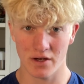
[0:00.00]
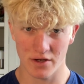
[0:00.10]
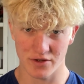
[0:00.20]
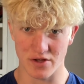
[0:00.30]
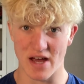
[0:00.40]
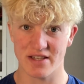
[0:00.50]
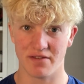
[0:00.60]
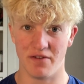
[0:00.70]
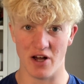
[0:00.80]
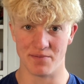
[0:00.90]
So that's the
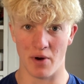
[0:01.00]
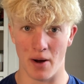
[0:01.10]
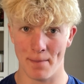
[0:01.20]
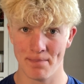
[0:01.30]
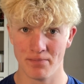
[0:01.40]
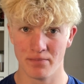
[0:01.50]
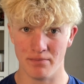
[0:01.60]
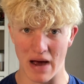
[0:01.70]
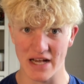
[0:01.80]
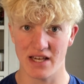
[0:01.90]
first part,
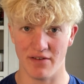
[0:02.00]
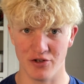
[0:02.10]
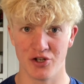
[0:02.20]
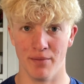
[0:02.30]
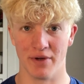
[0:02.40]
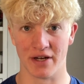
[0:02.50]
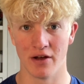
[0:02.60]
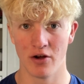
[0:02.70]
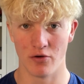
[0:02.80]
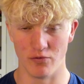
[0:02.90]
max effort jumping.
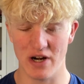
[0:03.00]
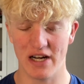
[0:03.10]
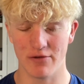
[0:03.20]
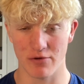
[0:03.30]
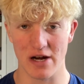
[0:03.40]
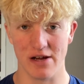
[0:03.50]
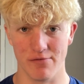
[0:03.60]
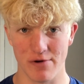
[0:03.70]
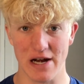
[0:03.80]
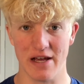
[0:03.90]
Really, really,
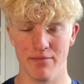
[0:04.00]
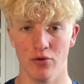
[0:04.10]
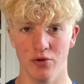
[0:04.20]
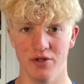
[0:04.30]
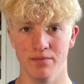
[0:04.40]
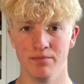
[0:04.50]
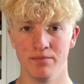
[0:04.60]
really important.